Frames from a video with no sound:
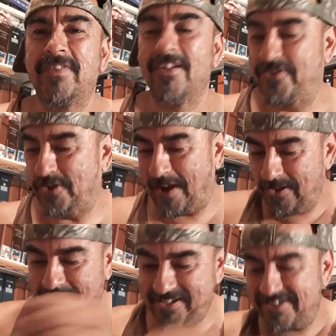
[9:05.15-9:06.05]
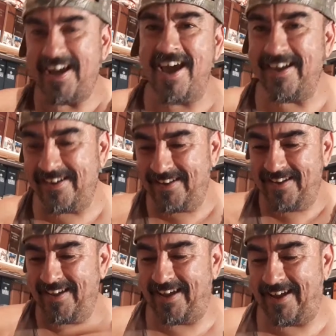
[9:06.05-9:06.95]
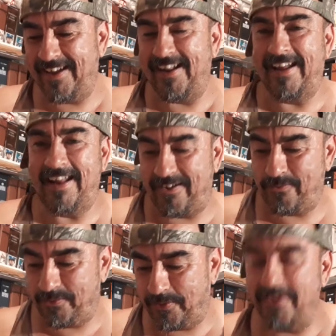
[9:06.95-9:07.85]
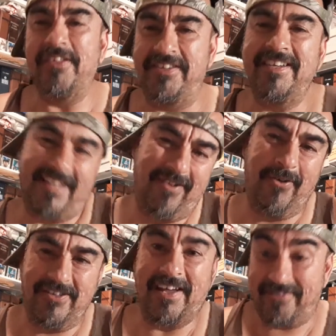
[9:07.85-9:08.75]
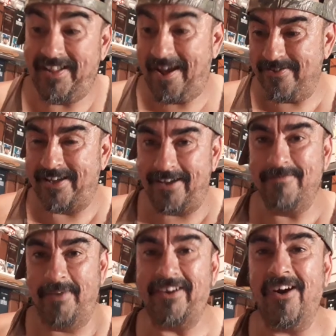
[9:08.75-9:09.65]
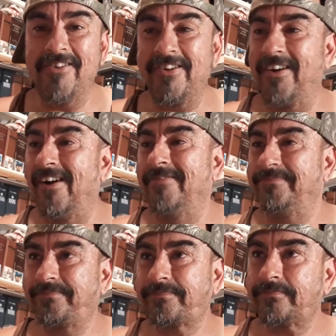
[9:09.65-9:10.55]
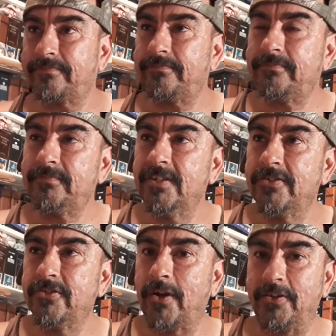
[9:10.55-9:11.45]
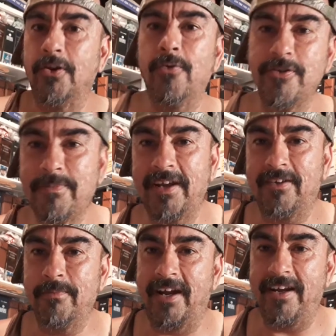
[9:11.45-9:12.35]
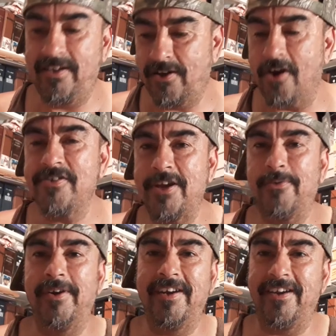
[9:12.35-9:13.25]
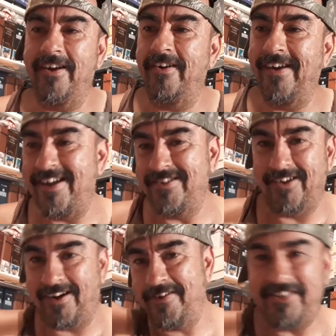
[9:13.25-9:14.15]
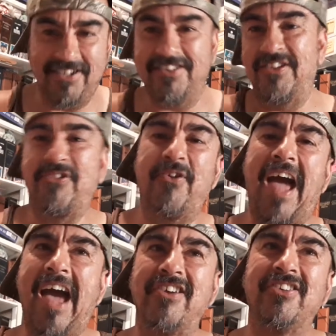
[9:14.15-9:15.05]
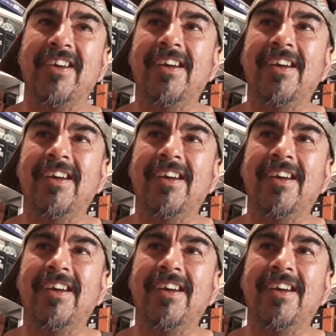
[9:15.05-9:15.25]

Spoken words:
so I look inside, and like one of the things I noticed after that was like my cards are gone. So I told him, "Where's my cards that were in here?" And he's everything's in the trash.